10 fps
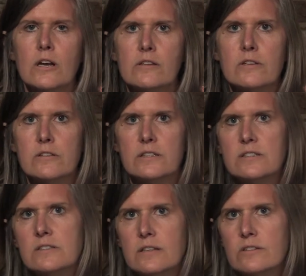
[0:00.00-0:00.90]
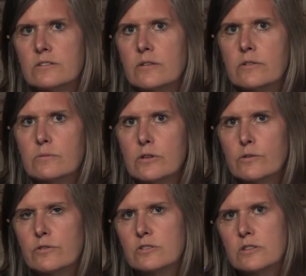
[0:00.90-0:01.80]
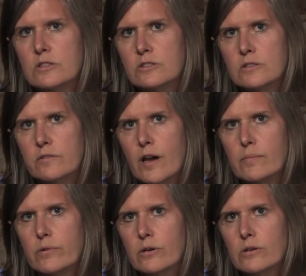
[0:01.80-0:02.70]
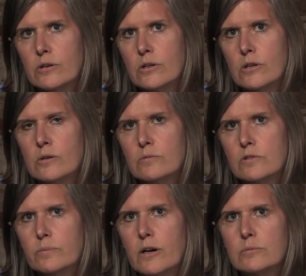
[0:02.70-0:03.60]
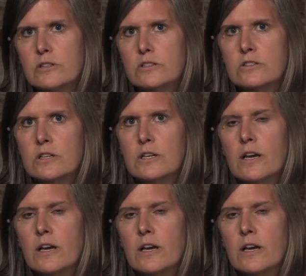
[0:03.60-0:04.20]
and then 1997 when the first edition of that book was published.